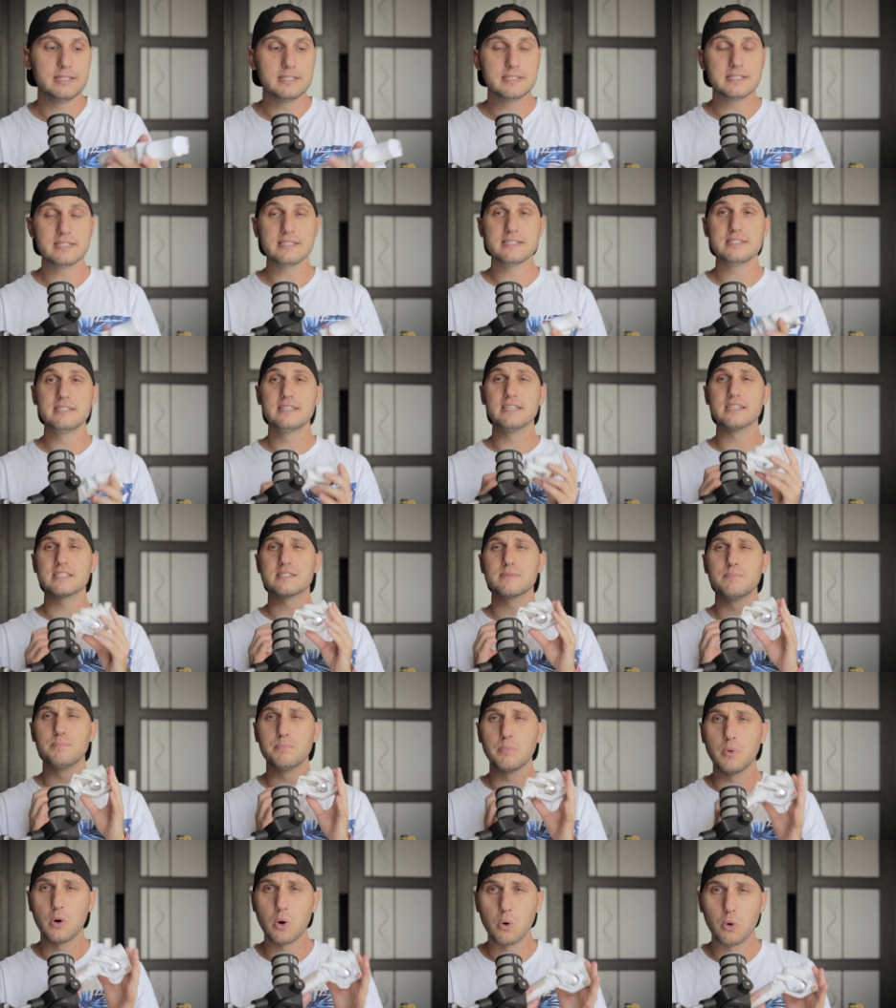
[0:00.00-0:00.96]
This is the
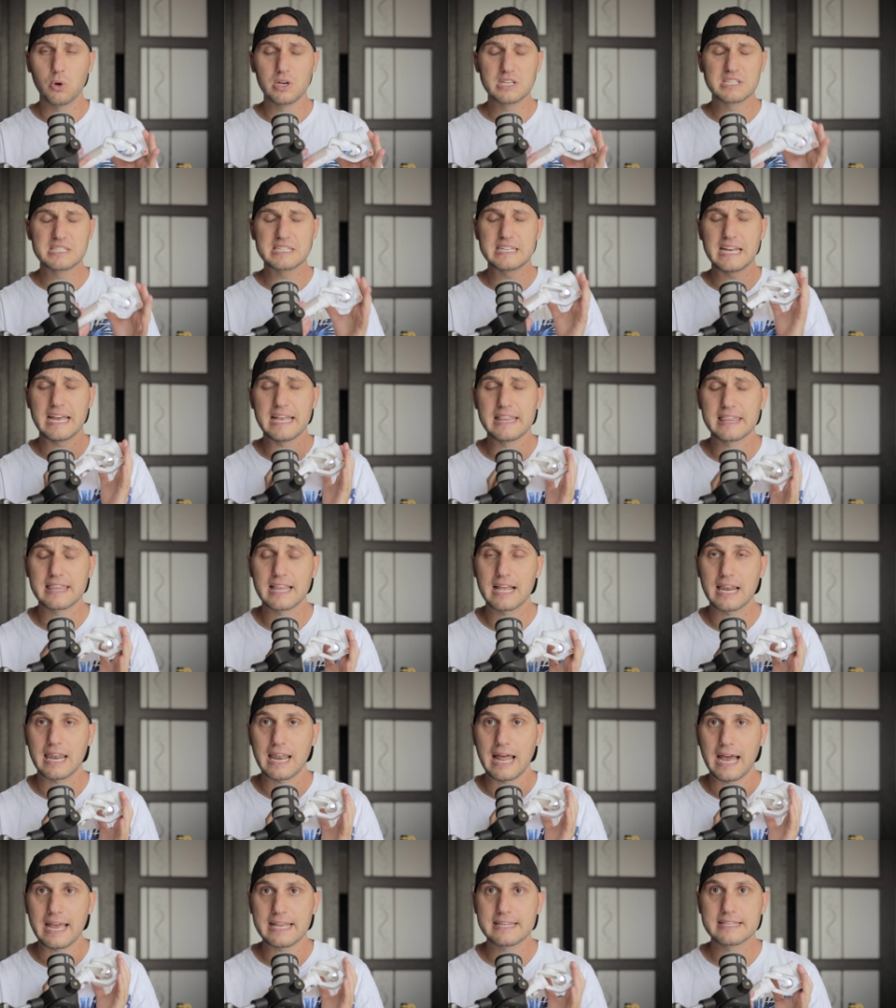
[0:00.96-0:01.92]
smallest and the
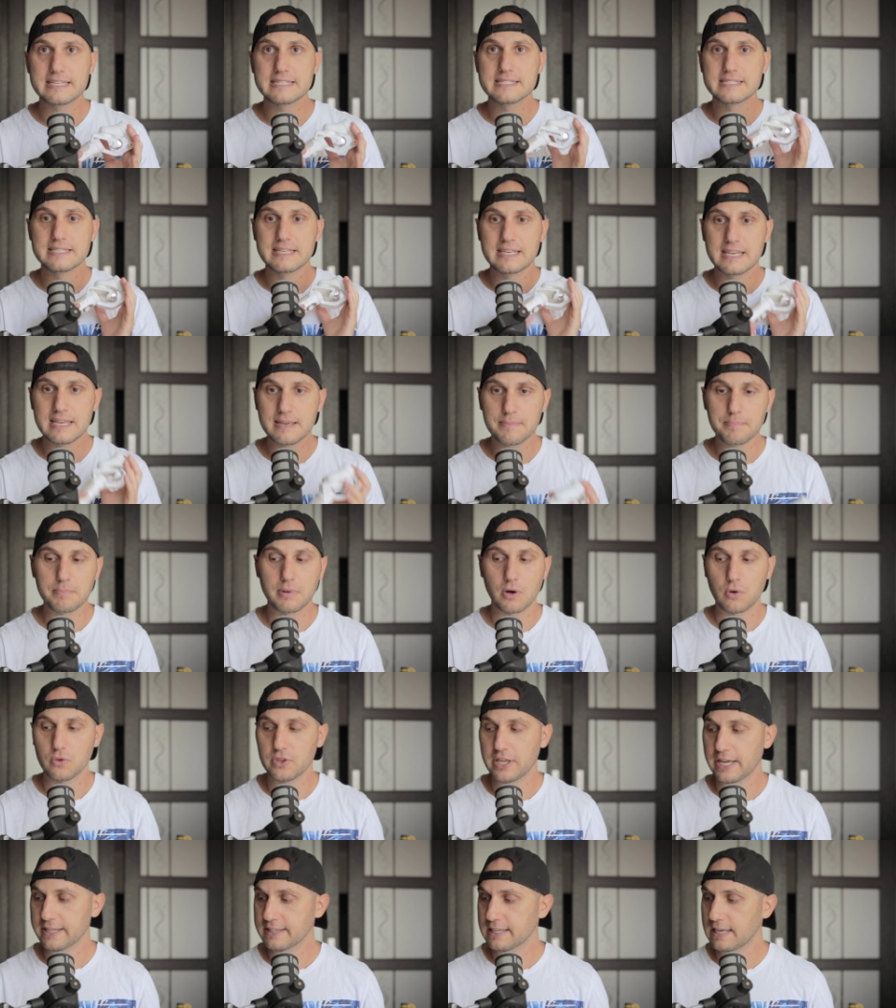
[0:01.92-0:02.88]
lightest
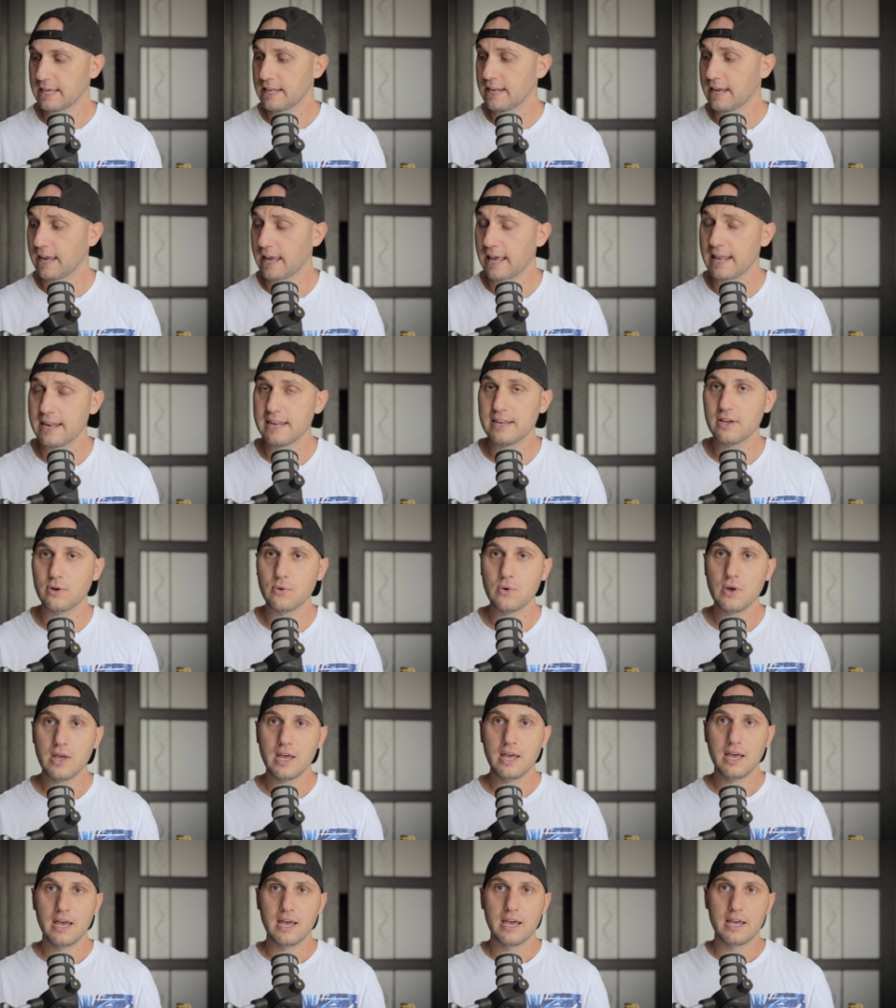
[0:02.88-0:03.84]
gimbal that can handle
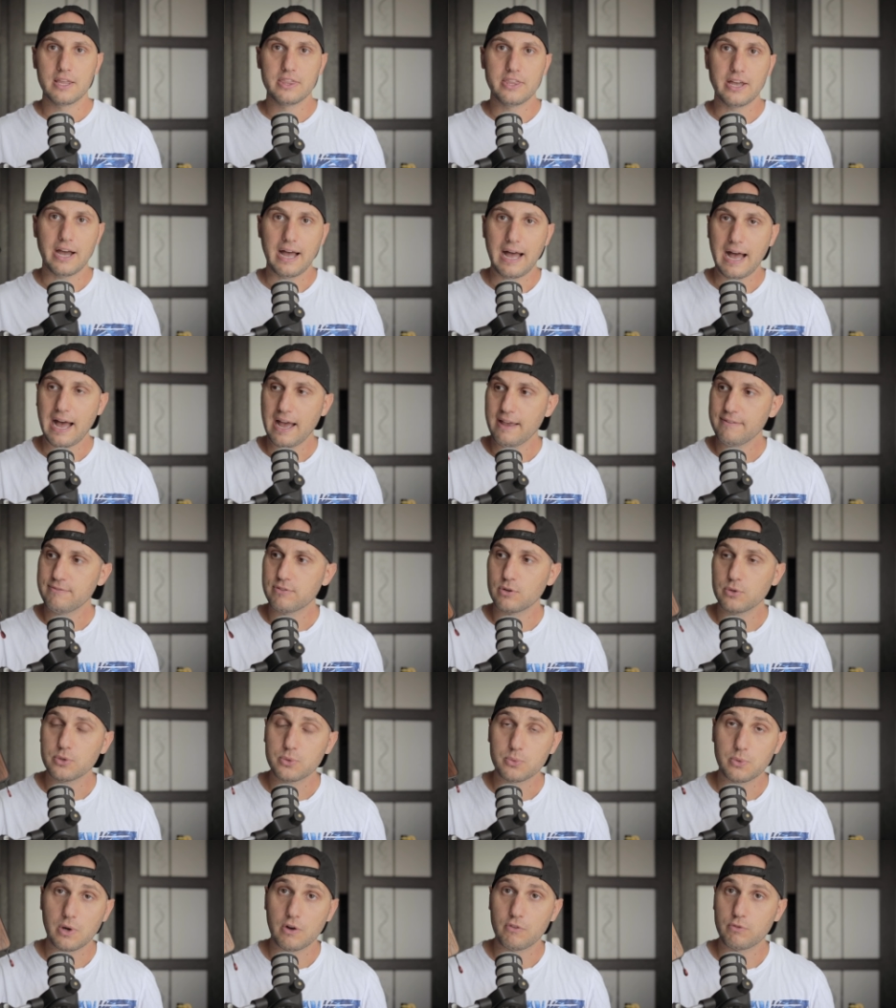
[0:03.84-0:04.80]
the
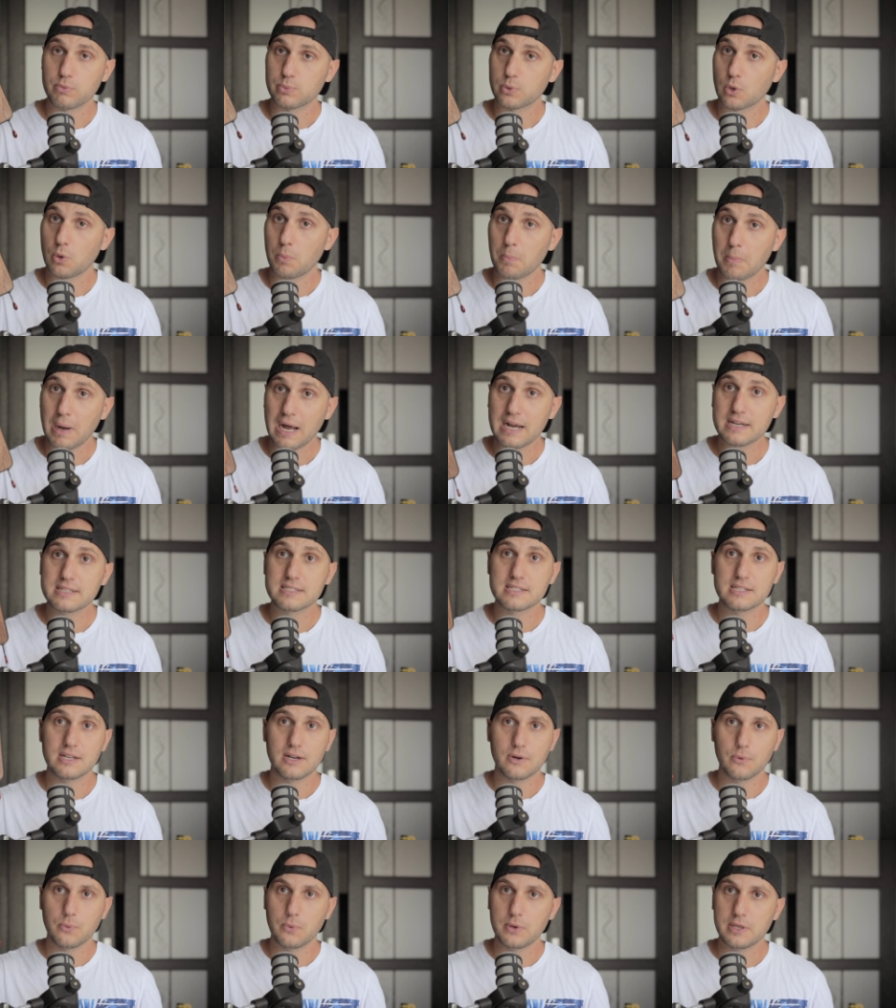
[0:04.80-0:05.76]
iPhone 12 Pro Max
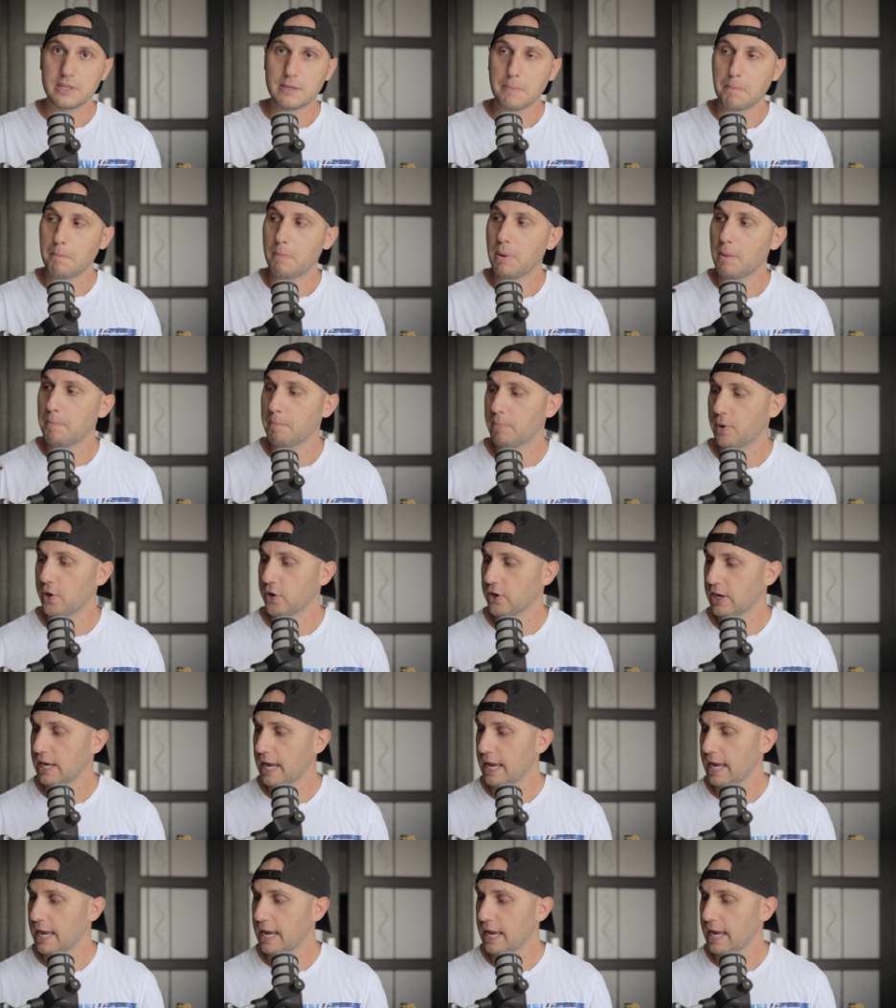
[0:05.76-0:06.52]
with a bumper